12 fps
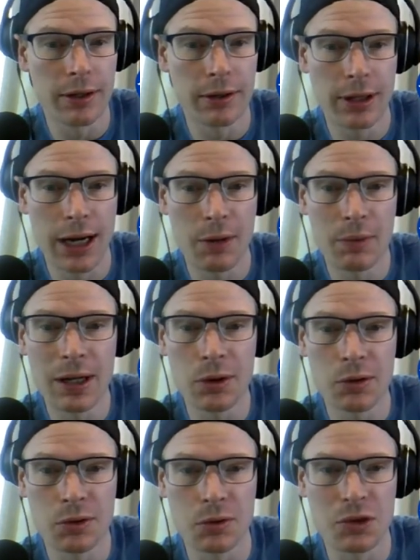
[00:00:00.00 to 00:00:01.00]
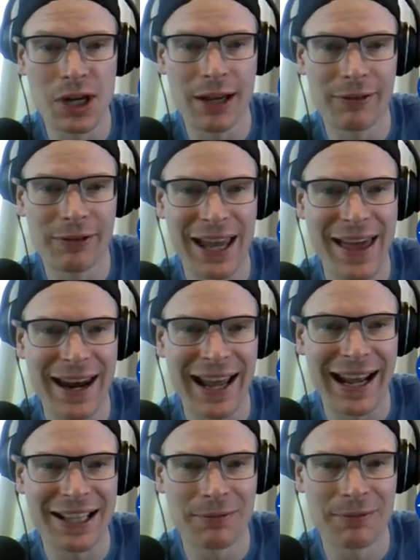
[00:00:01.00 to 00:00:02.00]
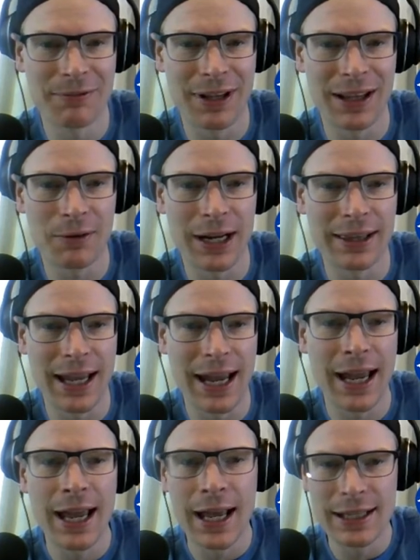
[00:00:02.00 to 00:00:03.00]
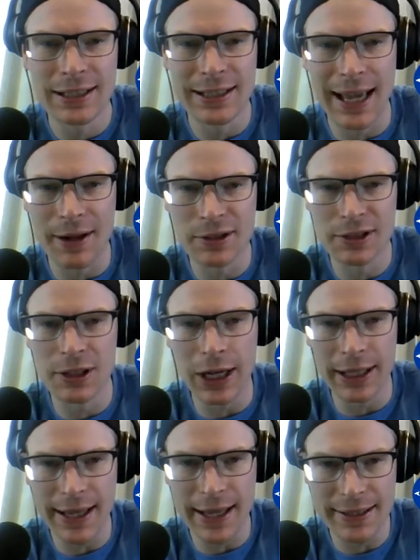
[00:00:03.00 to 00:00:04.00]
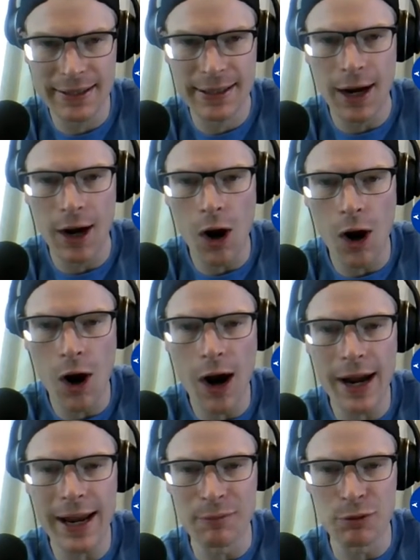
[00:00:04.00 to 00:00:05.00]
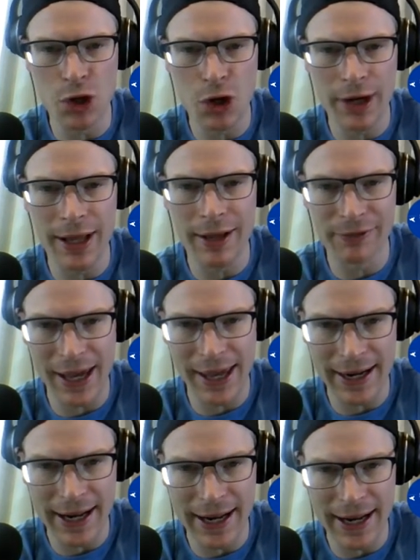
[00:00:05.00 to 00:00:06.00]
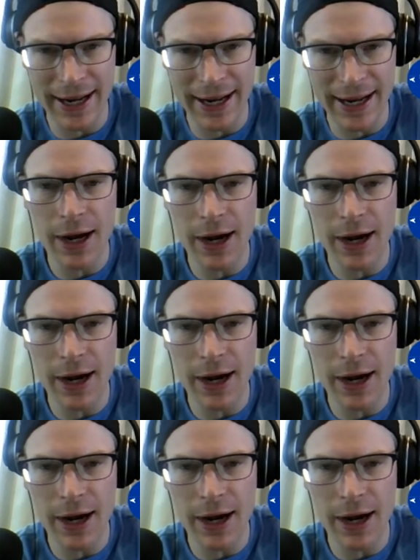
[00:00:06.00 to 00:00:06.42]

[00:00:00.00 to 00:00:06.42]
Okay, here we go. So JFK, that handsome fella right there, sounds like this. I am John F. Kennedy.